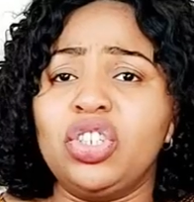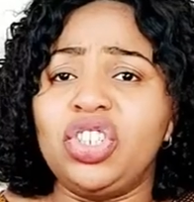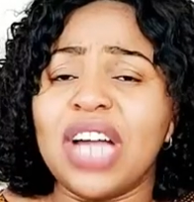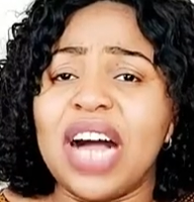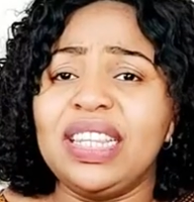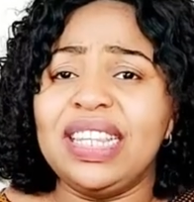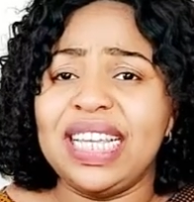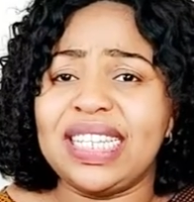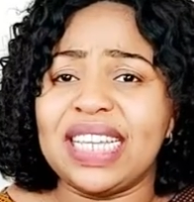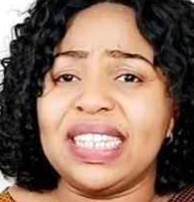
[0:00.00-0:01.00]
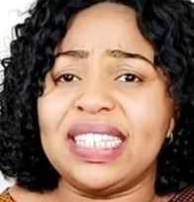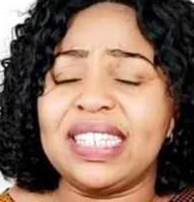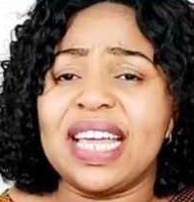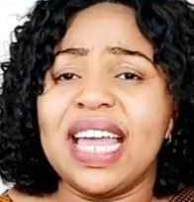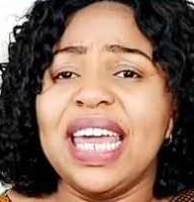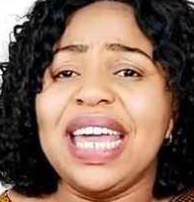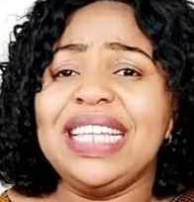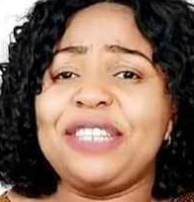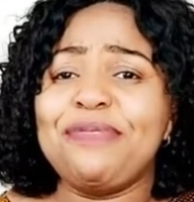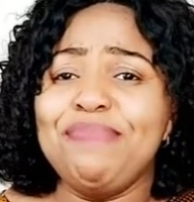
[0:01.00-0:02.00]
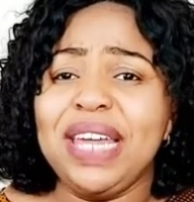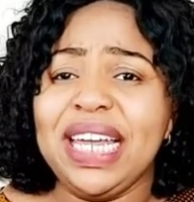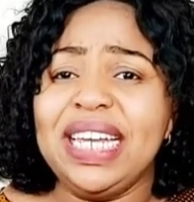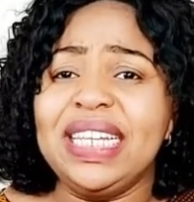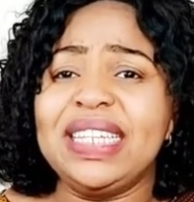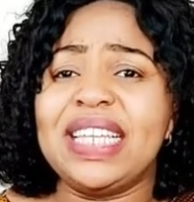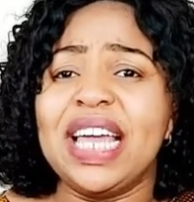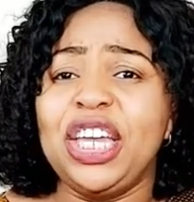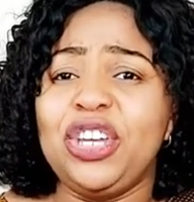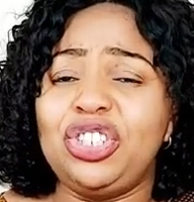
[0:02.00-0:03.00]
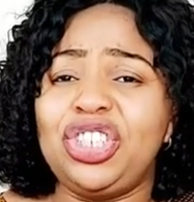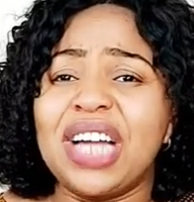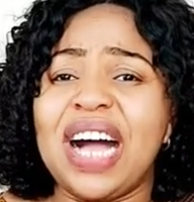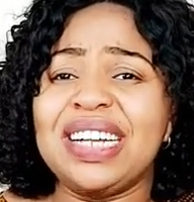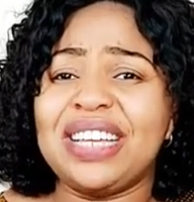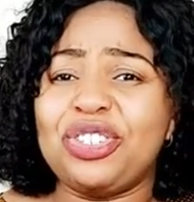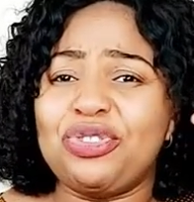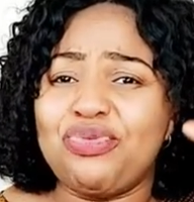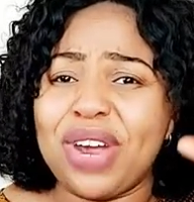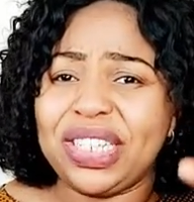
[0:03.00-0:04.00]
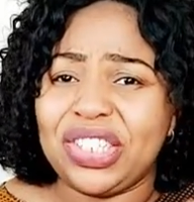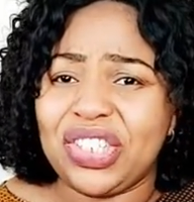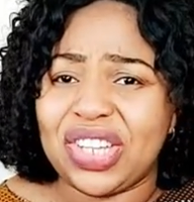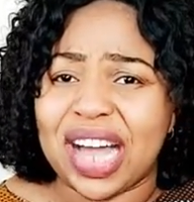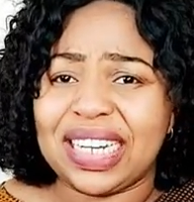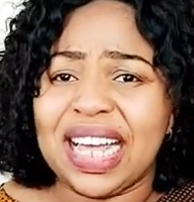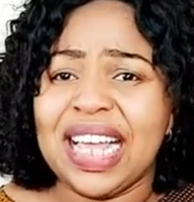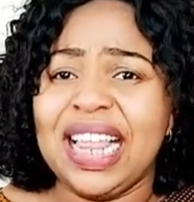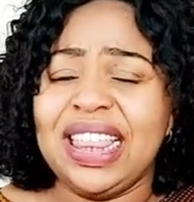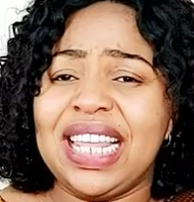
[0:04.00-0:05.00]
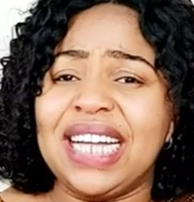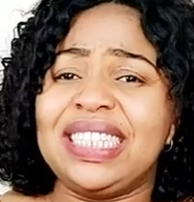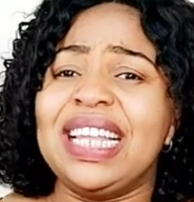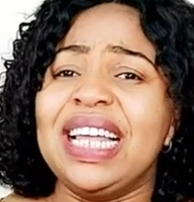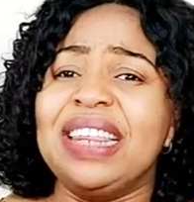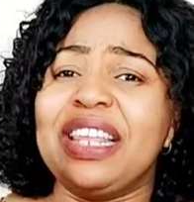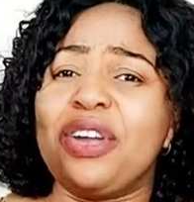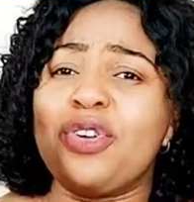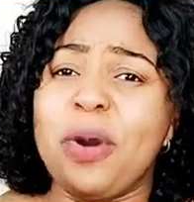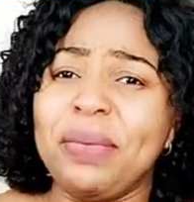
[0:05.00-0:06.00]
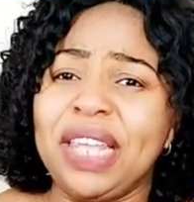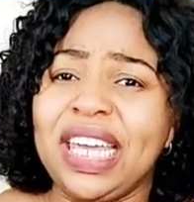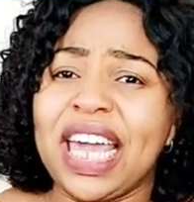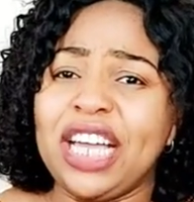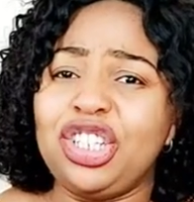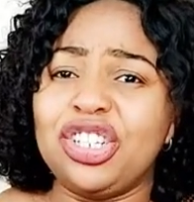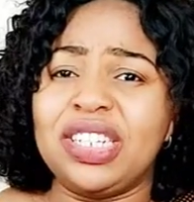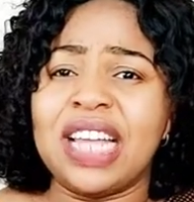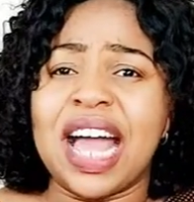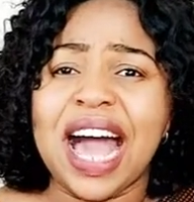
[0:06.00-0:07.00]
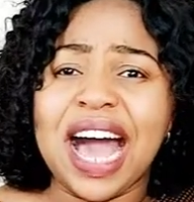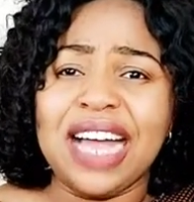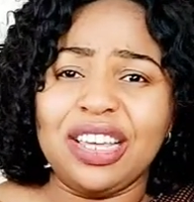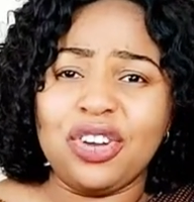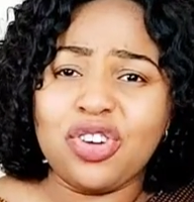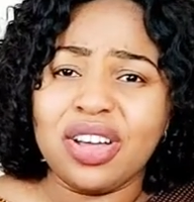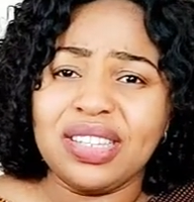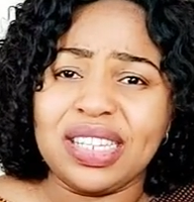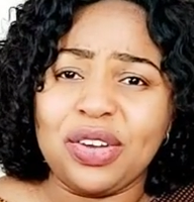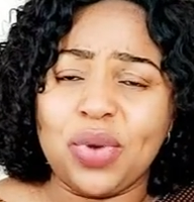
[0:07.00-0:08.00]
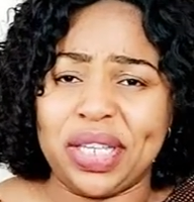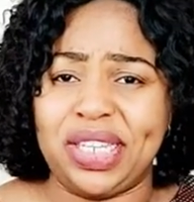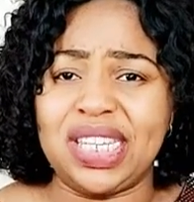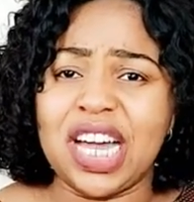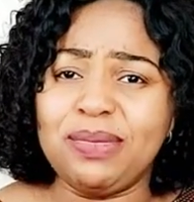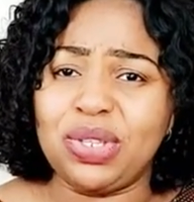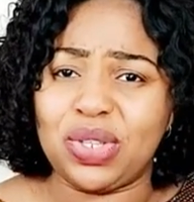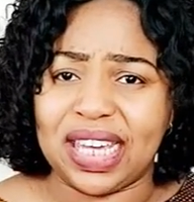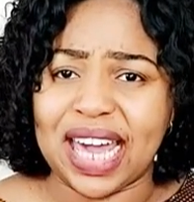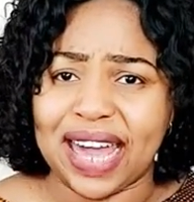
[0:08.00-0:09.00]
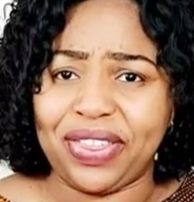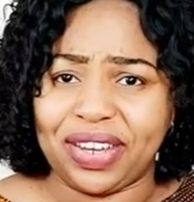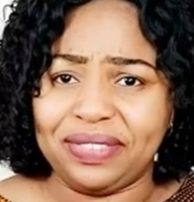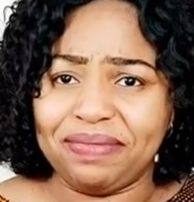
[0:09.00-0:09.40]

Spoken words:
your child listens, it means your child has registered that the communication and the consequence comes together.